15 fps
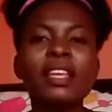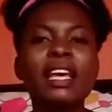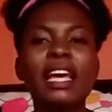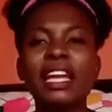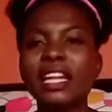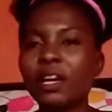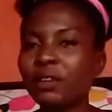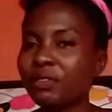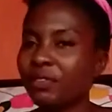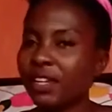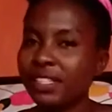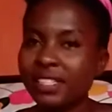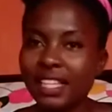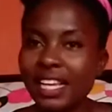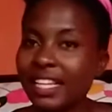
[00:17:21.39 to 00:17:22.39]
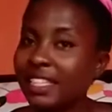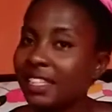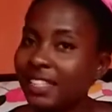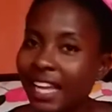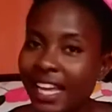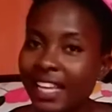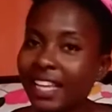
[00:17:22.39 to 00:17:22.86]
and now if I see it, I
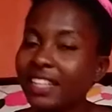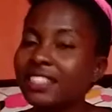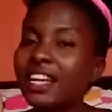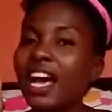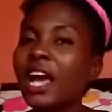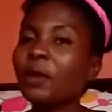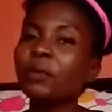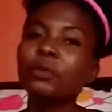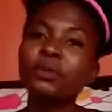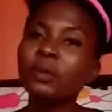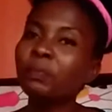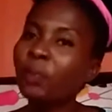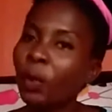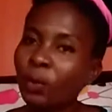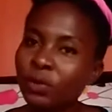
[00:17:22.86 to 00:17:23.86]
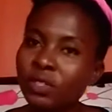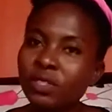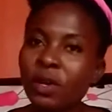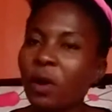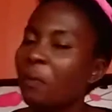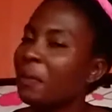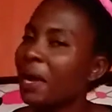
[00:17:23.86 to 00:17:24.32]
like it, I will repost
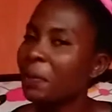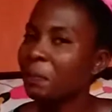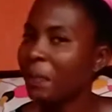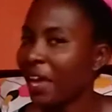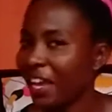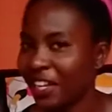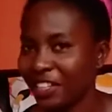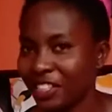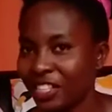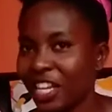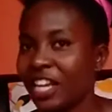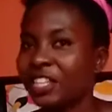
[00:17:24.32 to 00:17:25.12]
on my page.